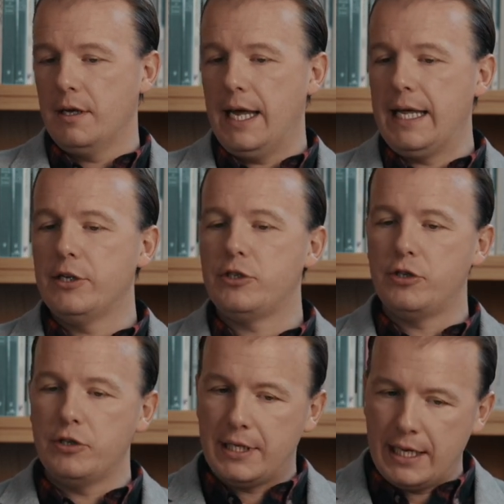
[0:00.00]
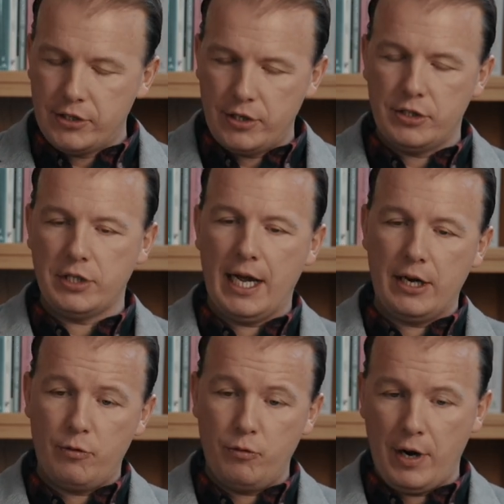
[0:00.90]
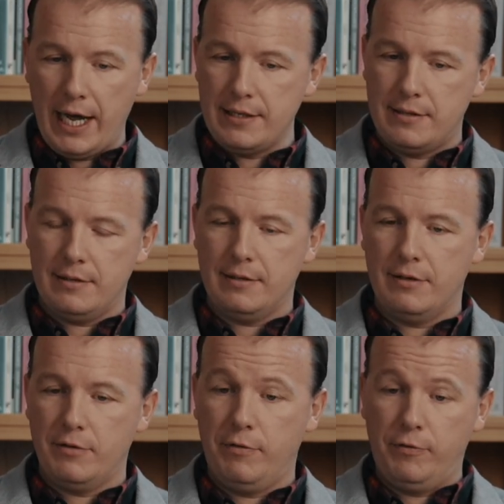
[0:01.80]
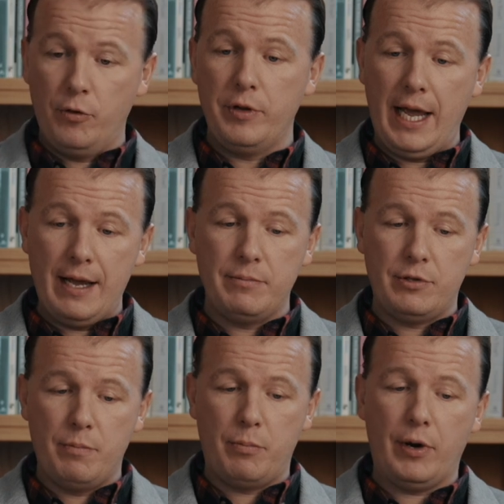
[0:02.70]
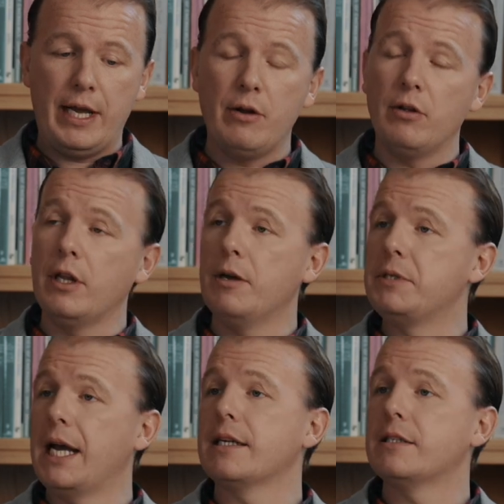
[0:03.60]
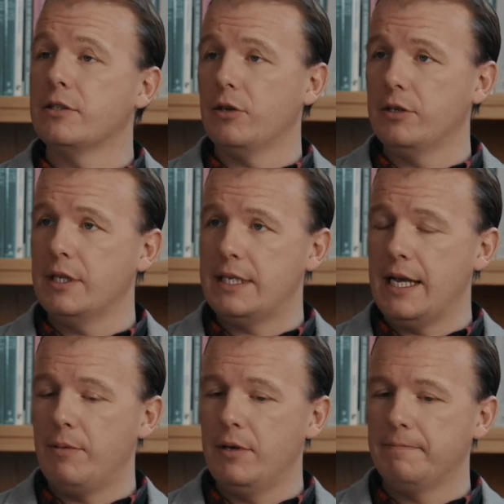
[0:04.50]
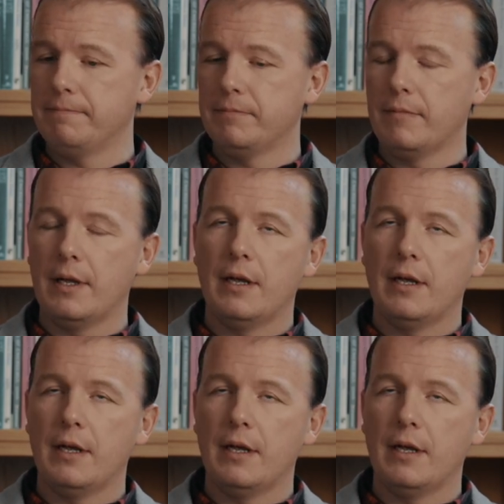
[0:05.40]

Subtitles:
it is judicious and right for them to bring all the objections onto the table. Yeah.